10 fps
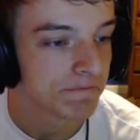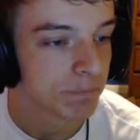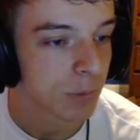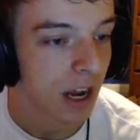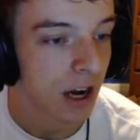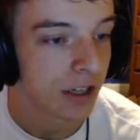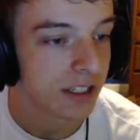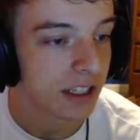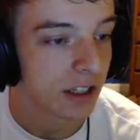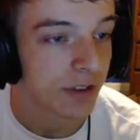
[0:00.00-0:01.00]
Iron
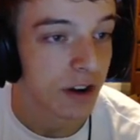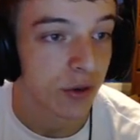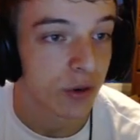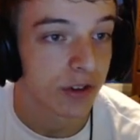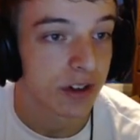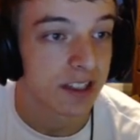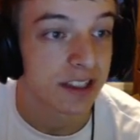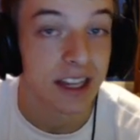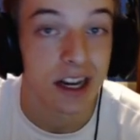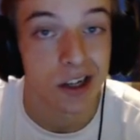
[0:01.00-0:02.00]
Tail, if I ever want to run a Z
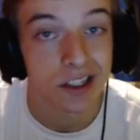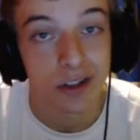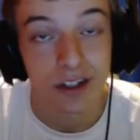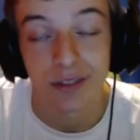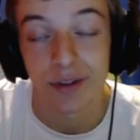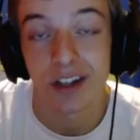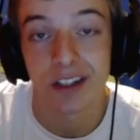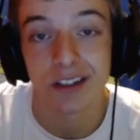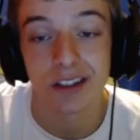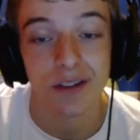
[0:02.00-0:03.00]
Iron Tail against fairies and
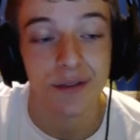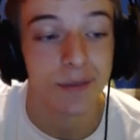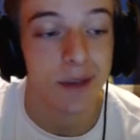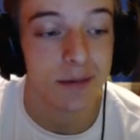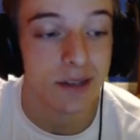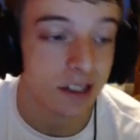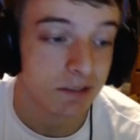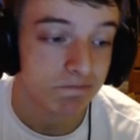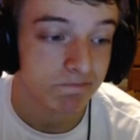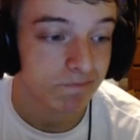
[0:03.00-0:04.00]
stuff, maybe?
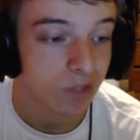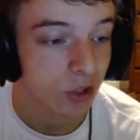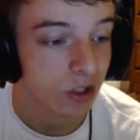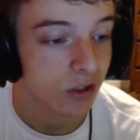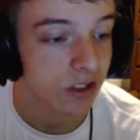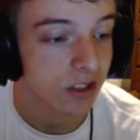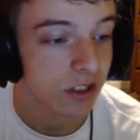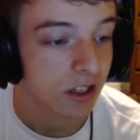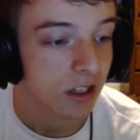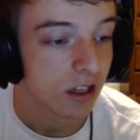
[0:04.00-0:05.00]
Who knows?
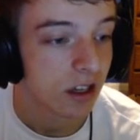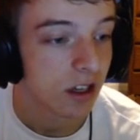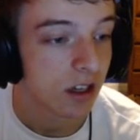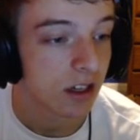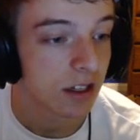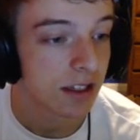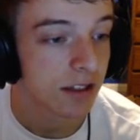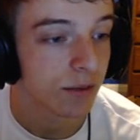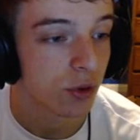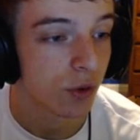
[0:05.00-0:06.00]
It gets
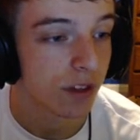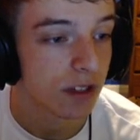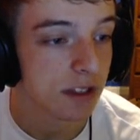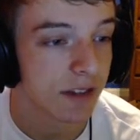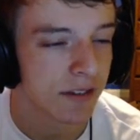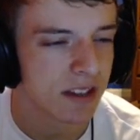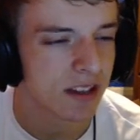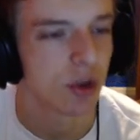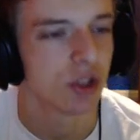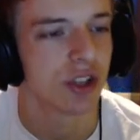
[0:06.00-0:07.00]
some cool things. It even gets some
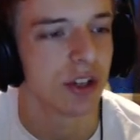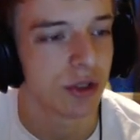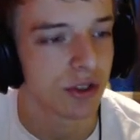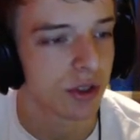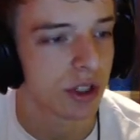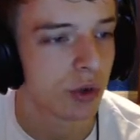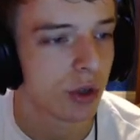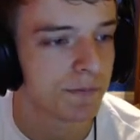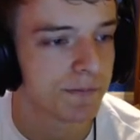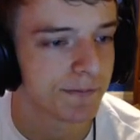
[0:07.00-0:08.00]
Art Strike, which is really cool.
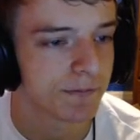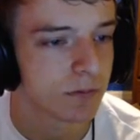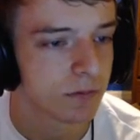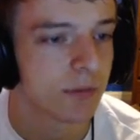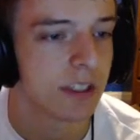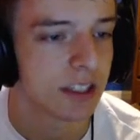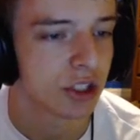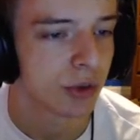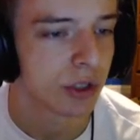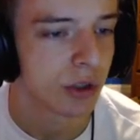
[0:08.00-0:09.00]
That's actually
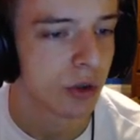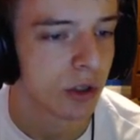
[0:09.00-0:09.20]
really cool.